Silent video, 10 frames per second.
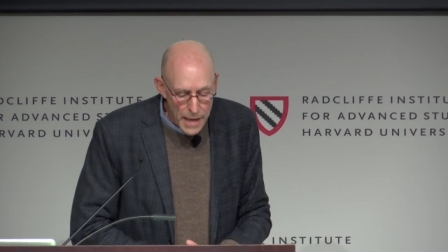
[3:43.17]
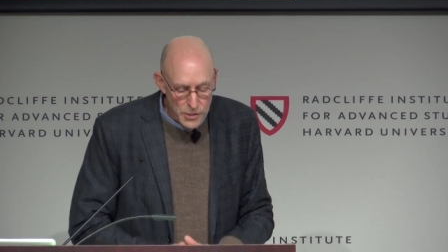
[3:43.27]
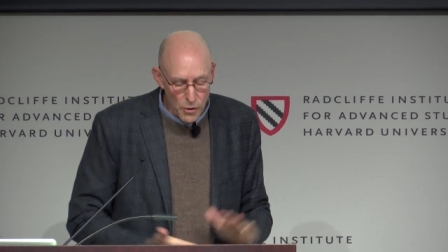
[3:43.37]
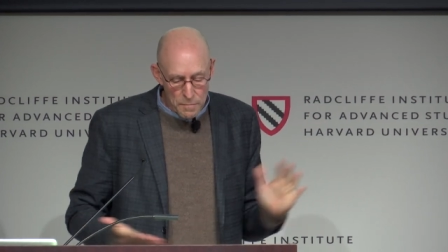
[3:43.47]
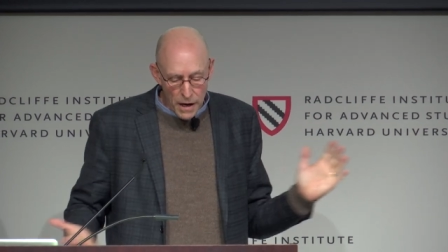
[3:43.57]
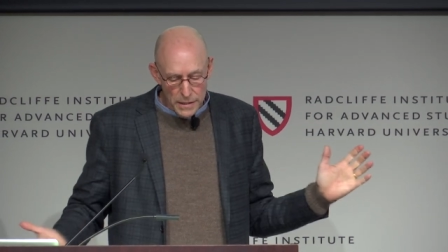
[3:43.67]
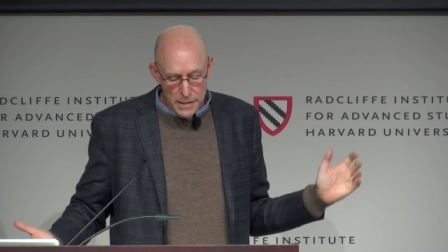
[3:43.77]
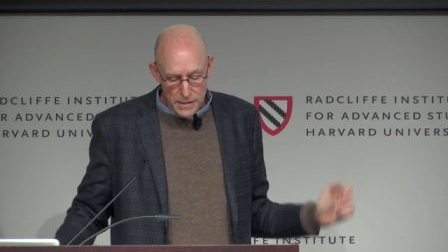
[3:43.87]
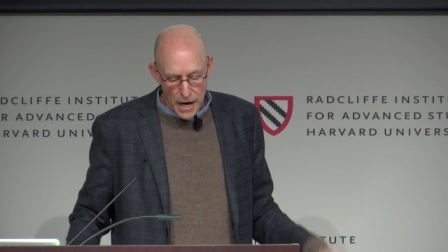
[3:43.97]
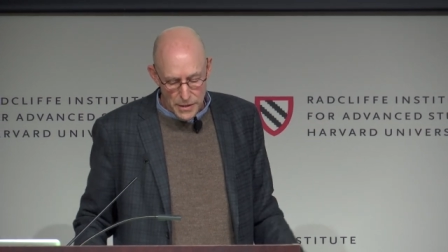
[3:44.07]
So among the
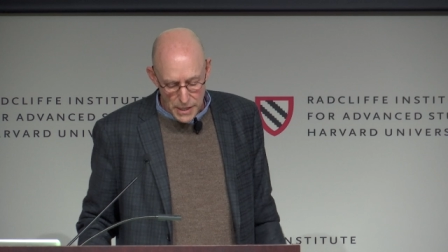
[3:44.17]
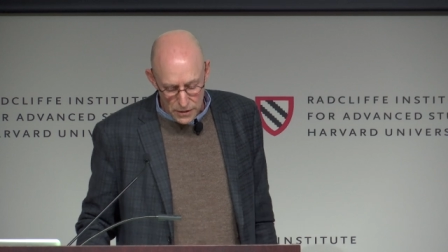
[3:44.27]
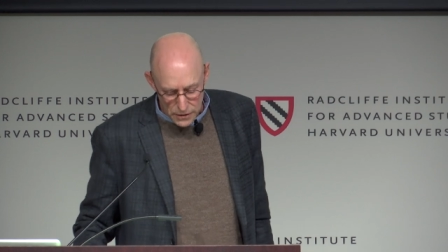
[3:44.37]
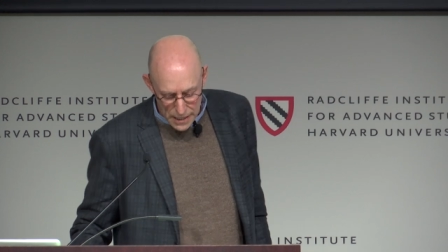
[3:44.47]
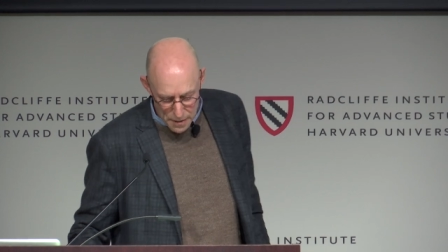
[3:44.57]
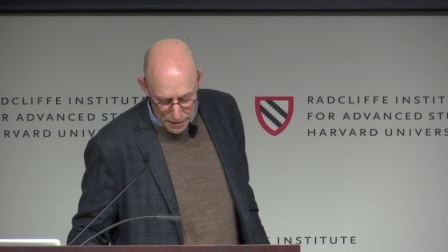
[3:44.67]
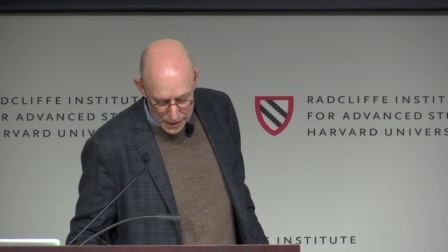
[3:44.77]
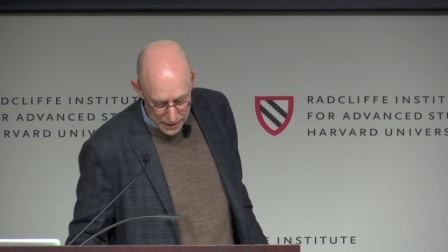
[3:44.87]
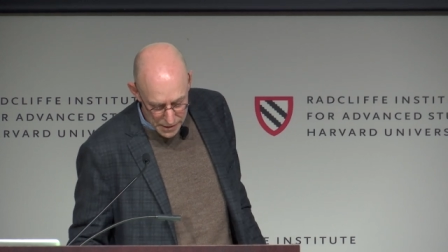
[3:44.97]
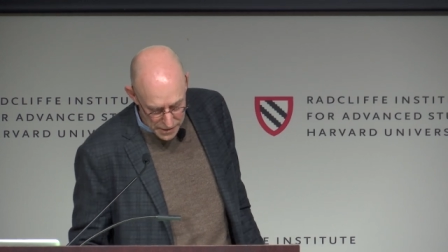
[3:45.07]
desires I looked at at
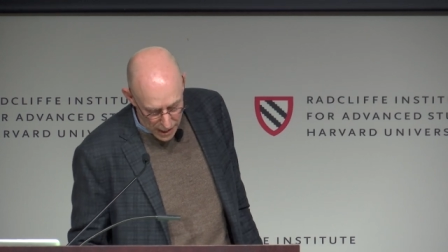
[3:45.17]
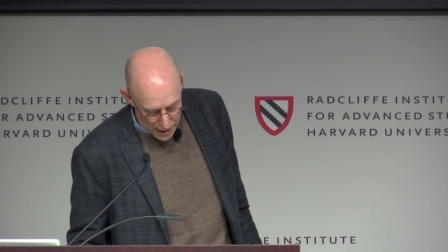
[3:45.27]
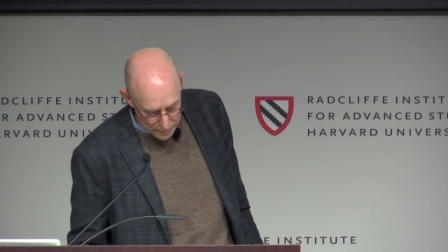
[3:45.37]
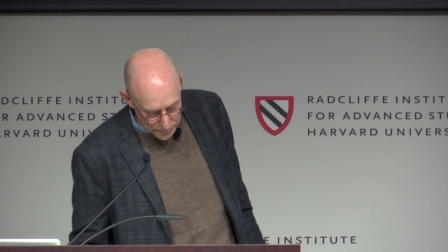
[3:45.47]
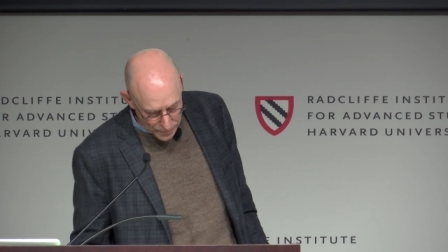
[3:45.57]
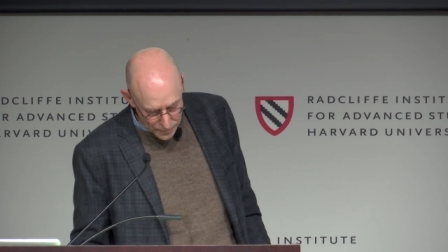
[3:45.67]
Botany and Desire,